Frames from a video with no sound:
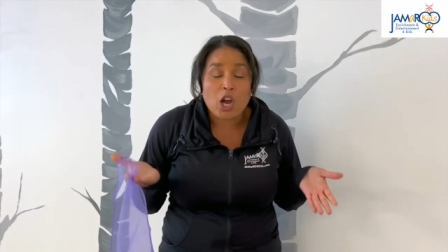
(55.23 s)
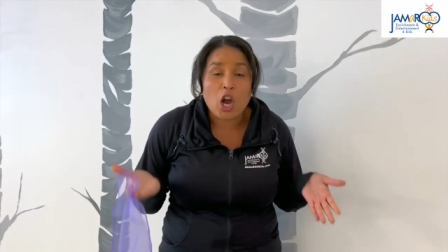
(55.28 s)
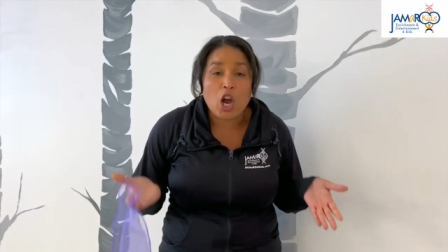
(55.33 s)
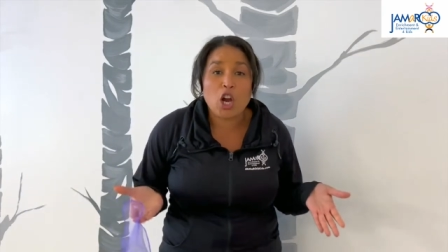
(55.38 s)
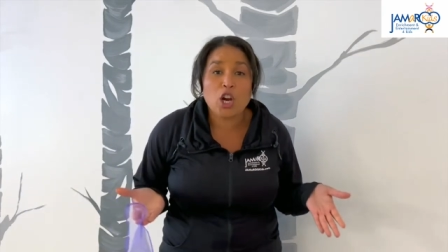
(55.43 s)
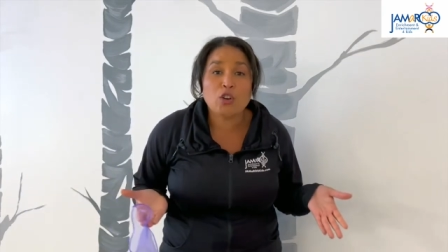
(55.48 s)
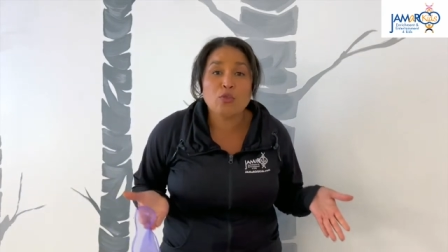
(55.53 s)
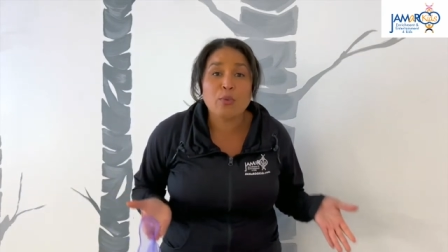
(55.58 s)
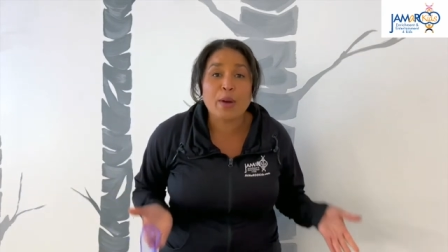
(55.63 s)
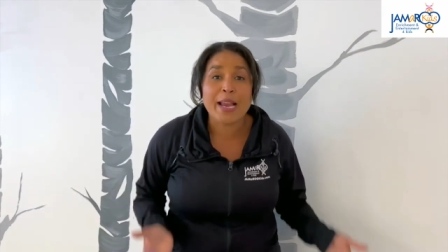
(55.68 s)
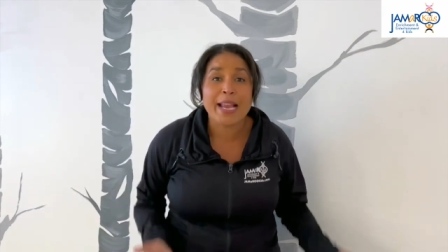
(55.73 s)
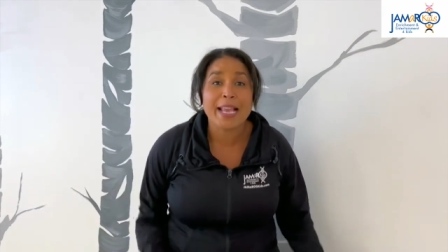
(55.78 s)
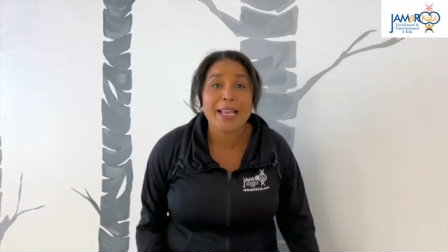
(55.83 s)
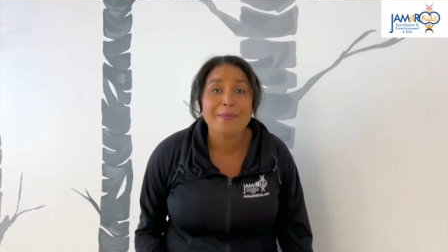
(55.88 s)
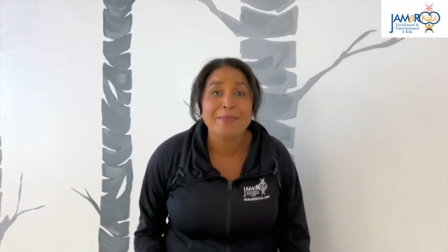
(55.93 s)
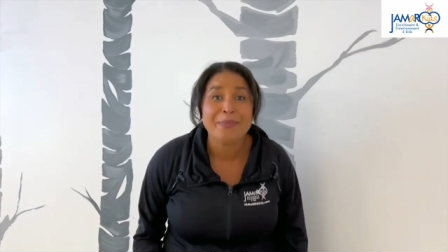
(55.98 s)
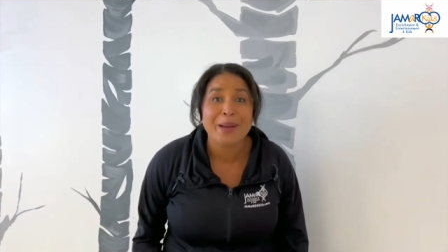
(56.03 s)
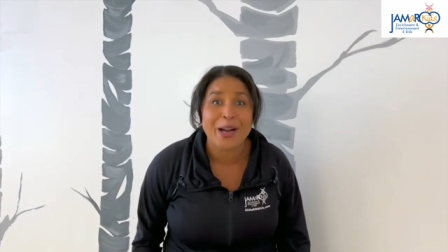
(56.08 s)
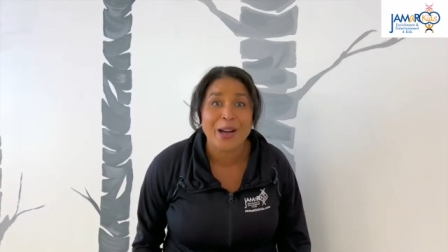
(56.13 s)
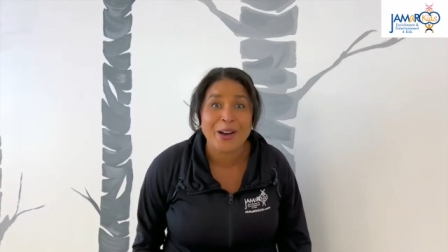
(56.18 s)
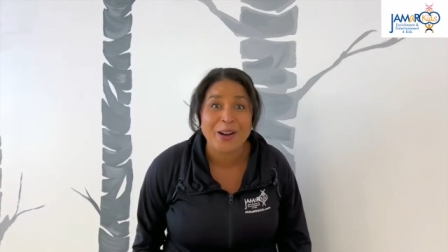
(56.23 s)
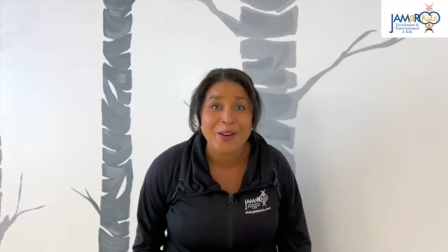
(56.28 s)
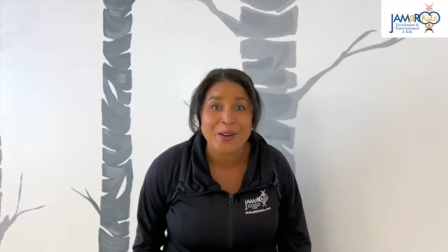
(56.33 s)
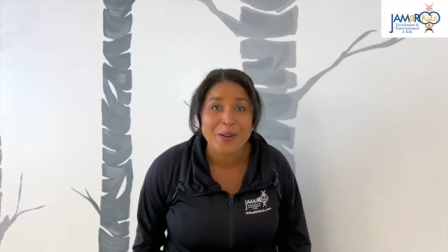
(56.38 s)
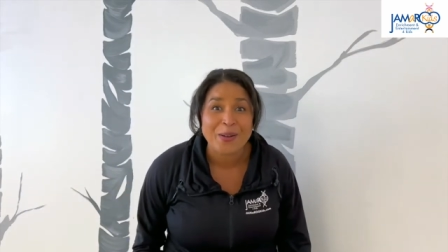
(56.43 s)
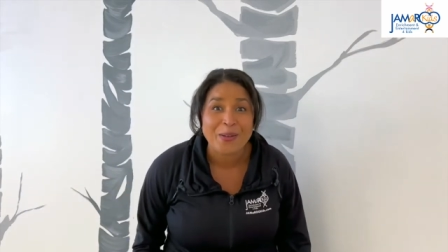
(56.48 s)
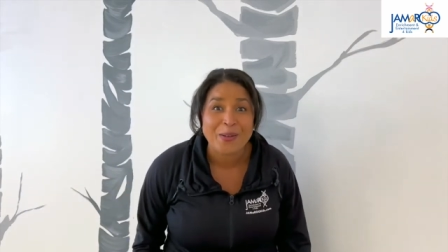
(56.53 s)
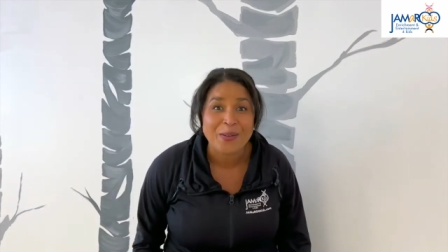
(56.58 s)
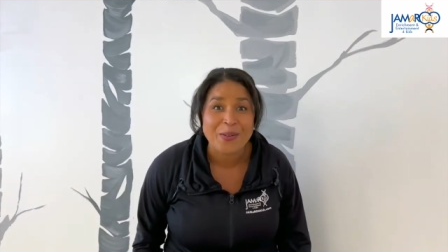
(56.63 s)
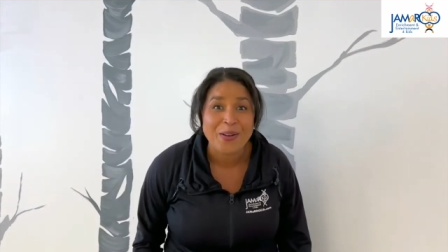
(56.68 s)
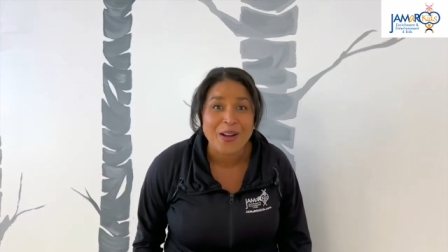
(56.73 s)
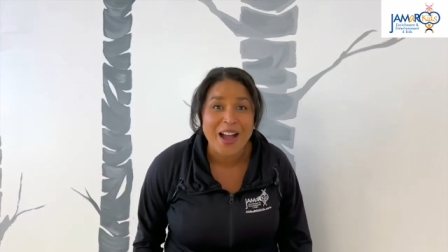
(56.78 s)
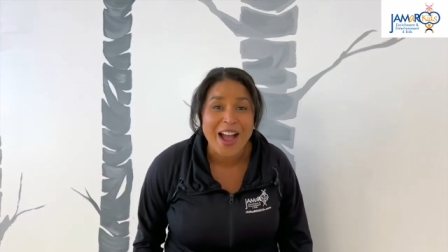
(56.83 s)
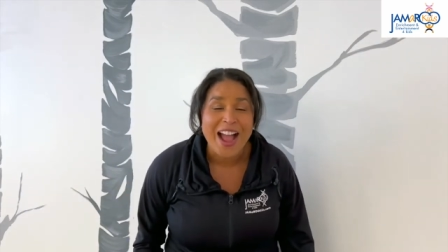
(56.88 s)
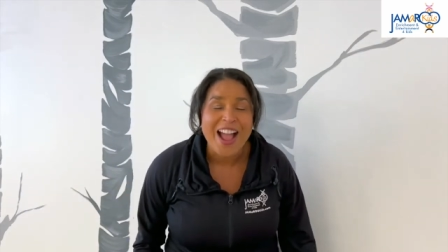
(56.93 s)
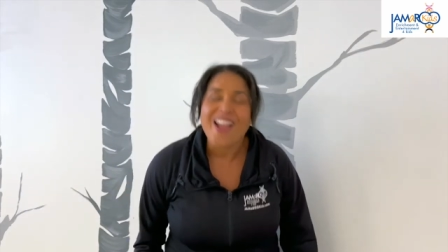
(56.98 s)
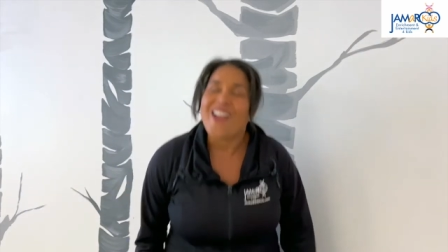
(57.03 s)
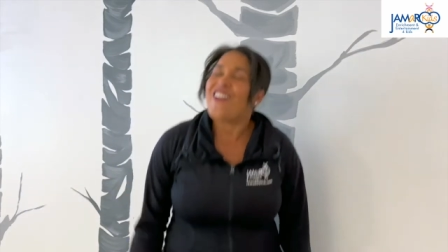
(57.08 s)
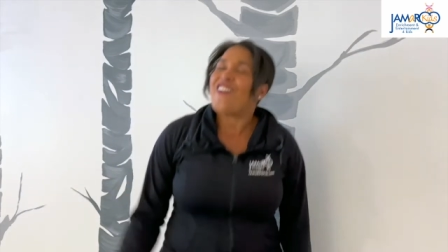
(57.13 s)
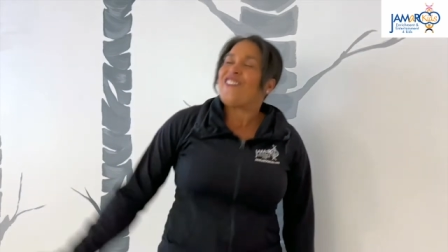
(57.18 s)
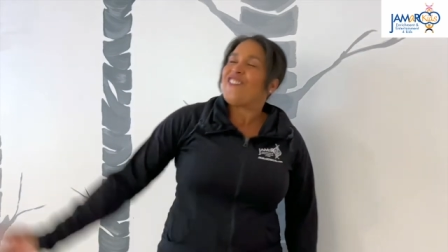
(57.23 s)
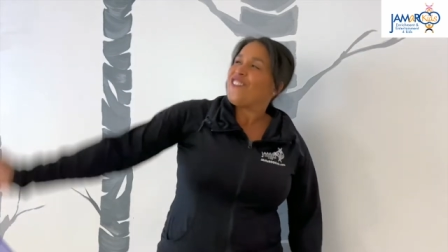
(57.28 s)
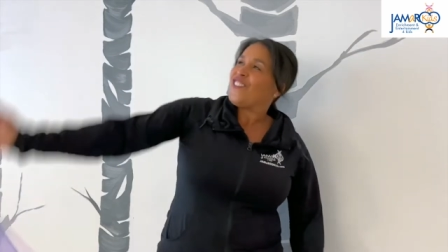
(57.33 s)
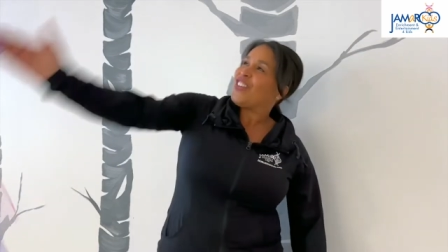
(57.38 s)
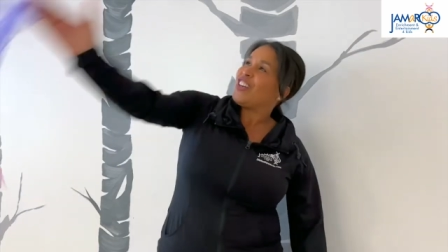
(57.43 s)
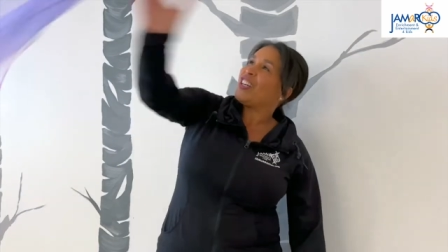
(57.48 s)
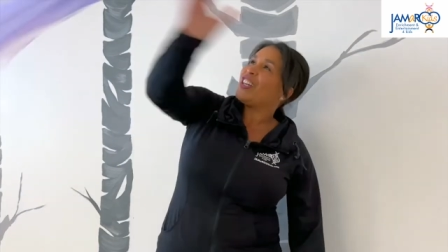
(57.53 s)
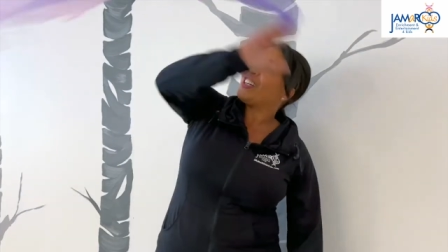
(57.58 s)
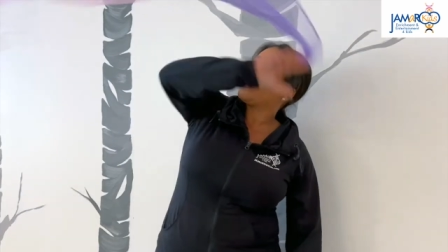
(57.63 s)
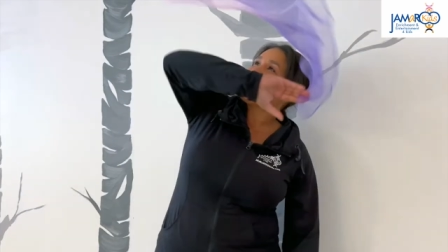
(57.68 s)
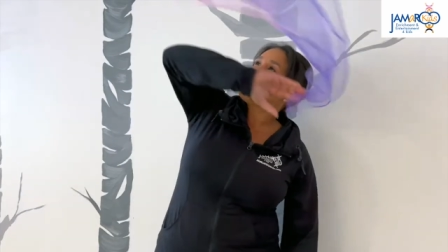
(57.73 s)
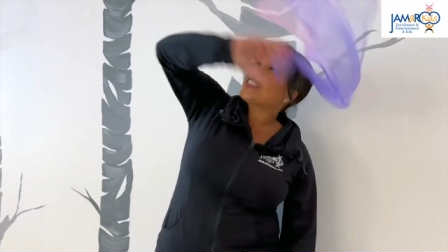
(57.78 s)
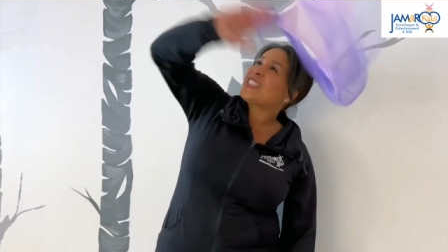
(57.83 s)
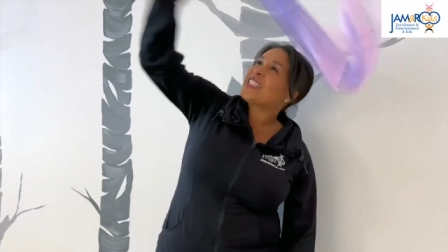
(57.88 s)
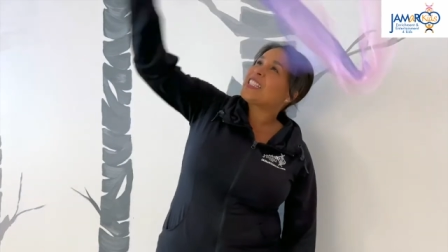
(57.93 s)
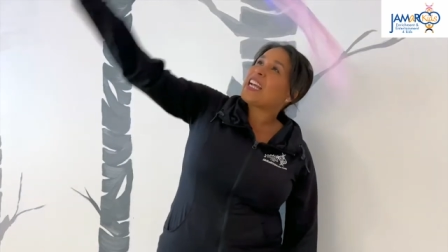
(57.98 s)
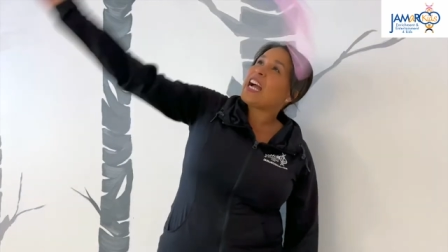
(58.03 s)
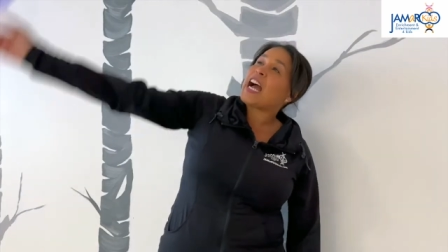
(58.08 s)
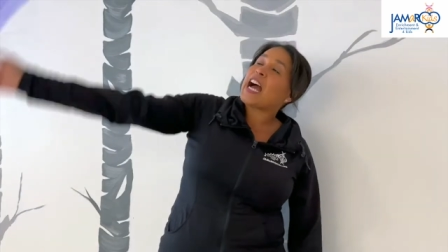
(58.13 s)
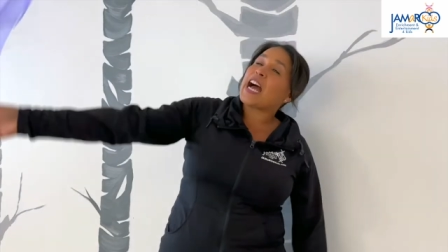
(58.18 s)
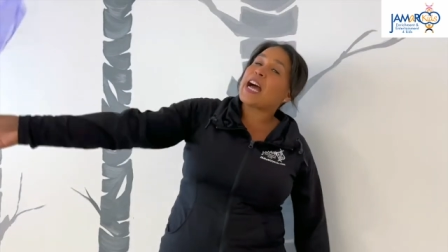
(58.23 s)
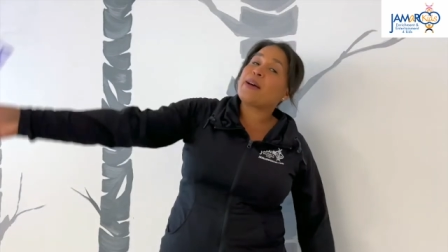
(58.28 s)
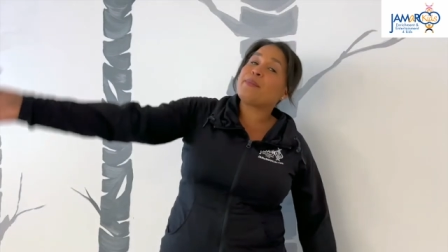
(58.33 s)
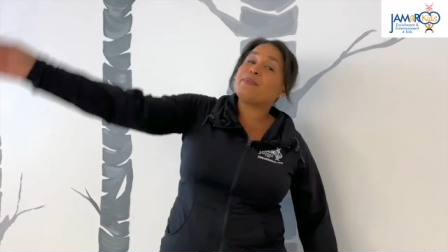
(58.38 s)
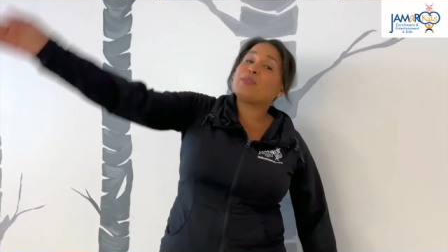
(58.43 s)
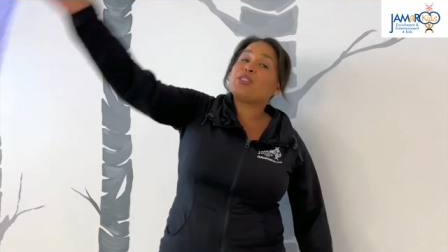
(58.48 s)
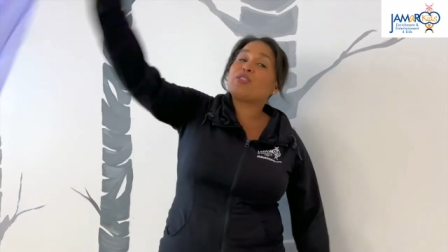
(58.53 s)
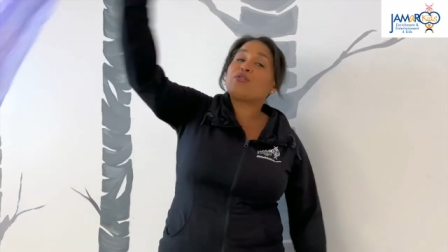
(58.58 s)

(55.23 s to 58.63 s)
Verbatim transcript: our rainbow? First comes